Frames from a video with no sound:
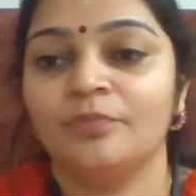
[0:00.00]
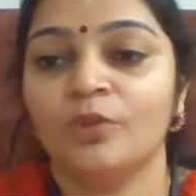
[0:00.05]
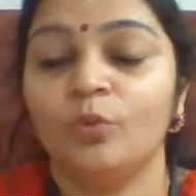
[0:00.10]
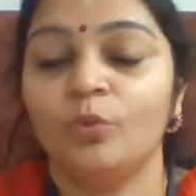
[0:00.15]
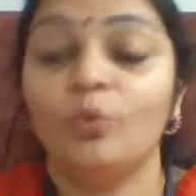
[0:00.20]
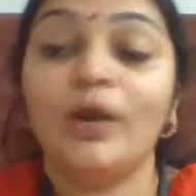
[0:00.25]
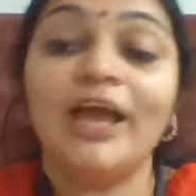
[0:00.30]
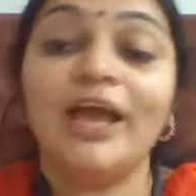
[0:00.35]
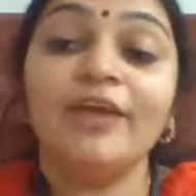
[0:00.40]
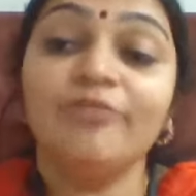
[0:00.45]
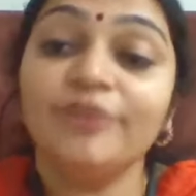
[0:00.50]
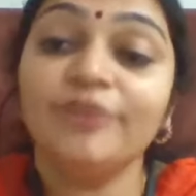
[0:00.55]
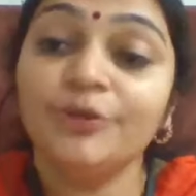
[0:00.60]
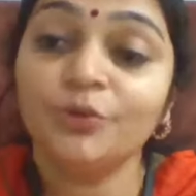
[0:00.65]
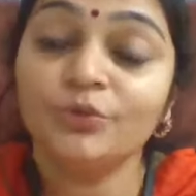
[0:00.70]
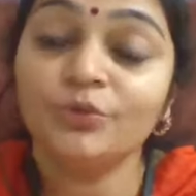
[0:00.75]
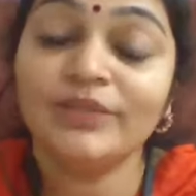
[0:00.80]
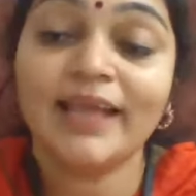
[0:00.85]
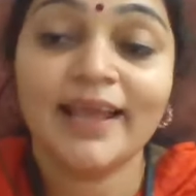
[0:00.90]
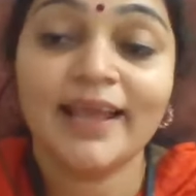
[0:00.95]
Why were
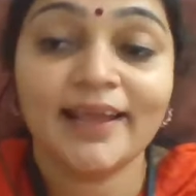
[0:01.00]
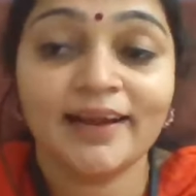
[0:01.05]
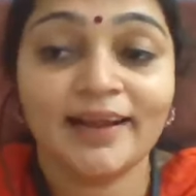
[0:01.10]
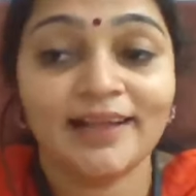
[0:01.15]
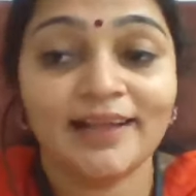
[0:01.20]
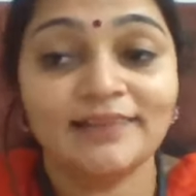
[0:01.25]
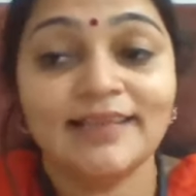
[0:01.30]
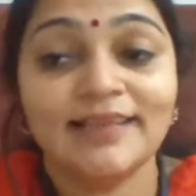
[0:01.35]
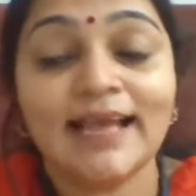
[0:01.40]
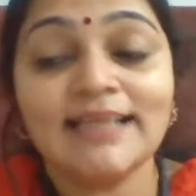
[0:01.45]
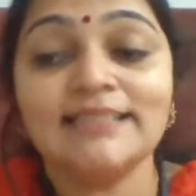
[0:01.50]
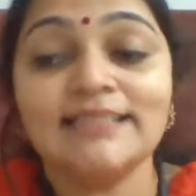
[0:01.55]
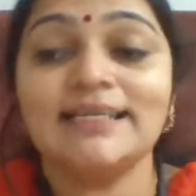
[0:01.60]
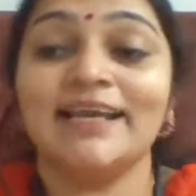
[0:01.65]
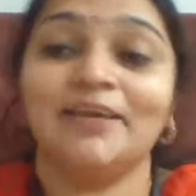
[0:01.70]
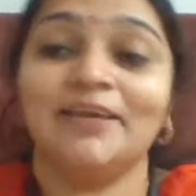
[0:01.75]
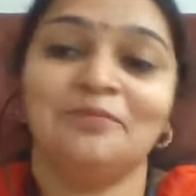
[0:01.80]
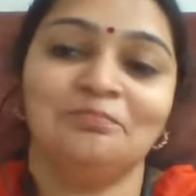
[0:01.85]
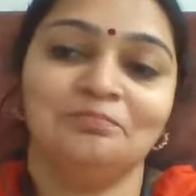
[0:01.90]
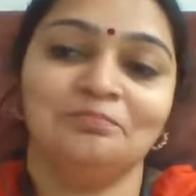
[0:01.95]
you there at that
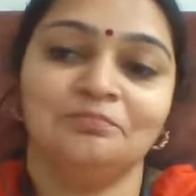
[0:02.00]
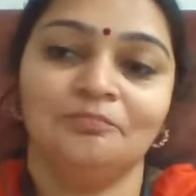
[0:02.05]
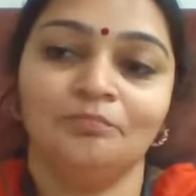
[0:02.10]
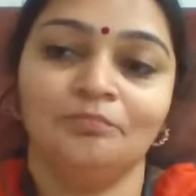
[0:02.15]
time?